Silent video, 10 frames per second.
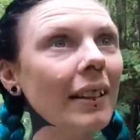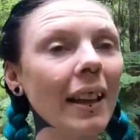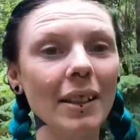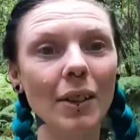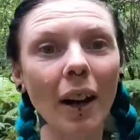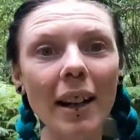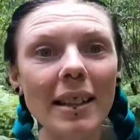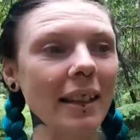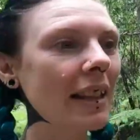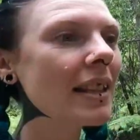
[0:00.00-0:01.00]
That is
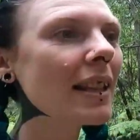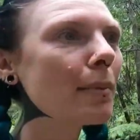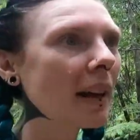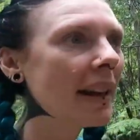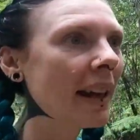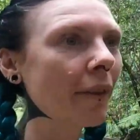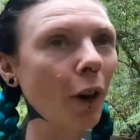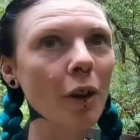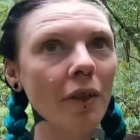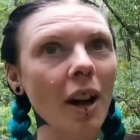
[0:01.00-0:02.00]
crazy. This has been here
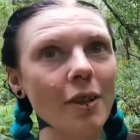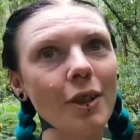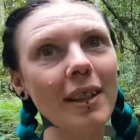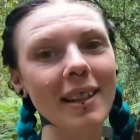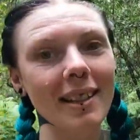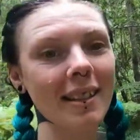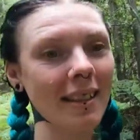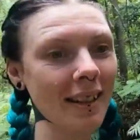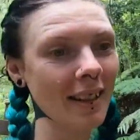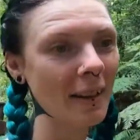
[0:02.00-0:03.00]
for over 100
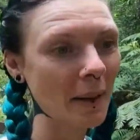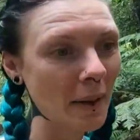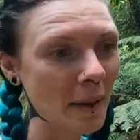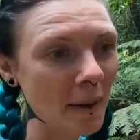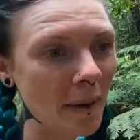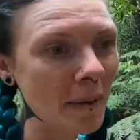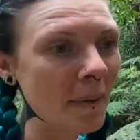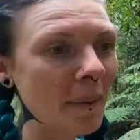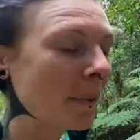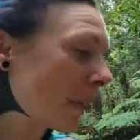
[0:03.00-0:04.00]
years.
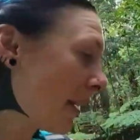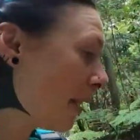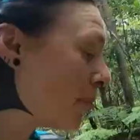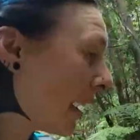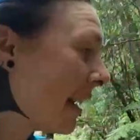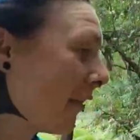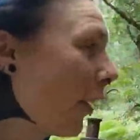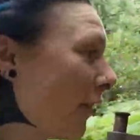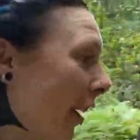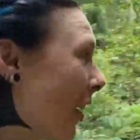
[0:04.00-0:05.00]
This has been here
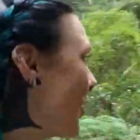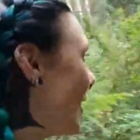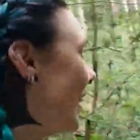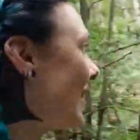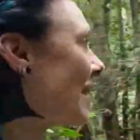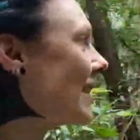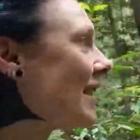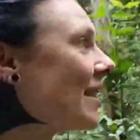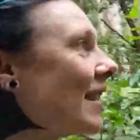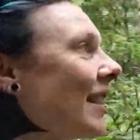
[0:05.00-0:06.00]
for over 100 years. This
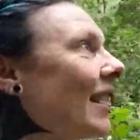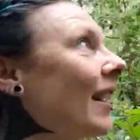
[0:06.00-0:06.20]
is...